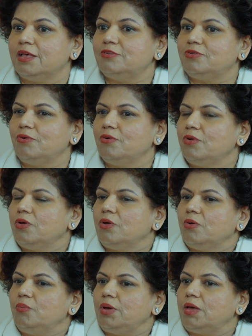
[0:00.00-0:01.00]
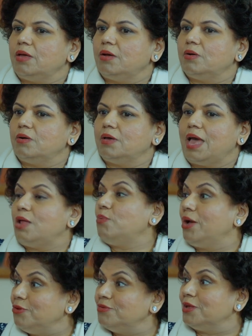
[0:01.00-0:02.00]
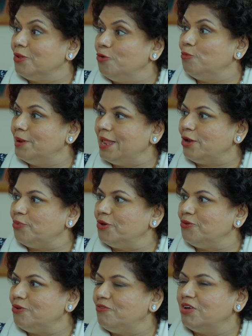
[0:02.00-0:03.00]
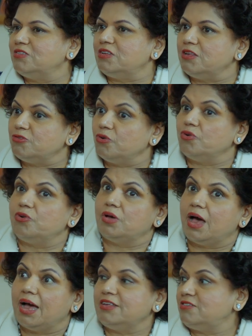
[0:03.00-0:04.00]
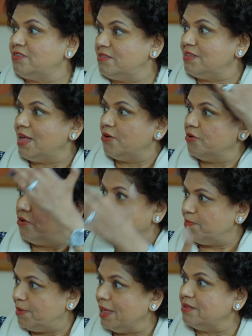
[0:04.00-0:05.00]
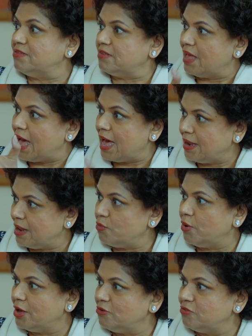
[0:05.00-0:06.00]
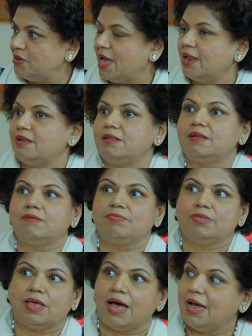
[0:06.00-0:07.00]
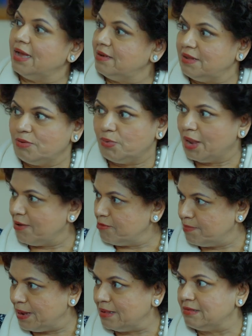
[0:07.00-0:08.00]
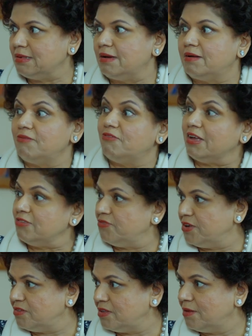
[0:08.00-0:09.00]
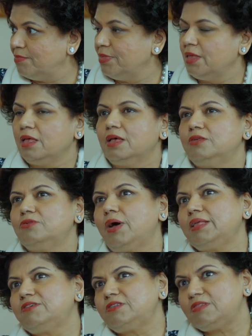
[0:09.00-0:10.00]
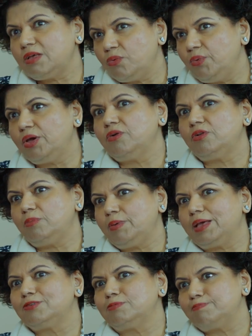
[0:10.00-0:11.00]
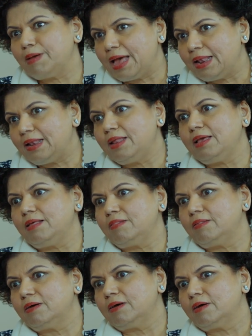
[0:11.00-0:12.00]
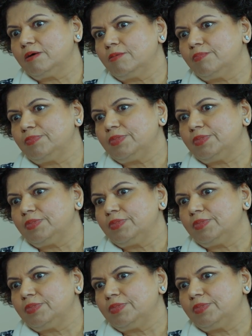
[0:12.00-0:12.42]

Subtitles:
So NYU is a global network university, so KAIST has now got a place at NYU Tandon. IIT will have a place here and vice versa. So I just think we're going to be expanding the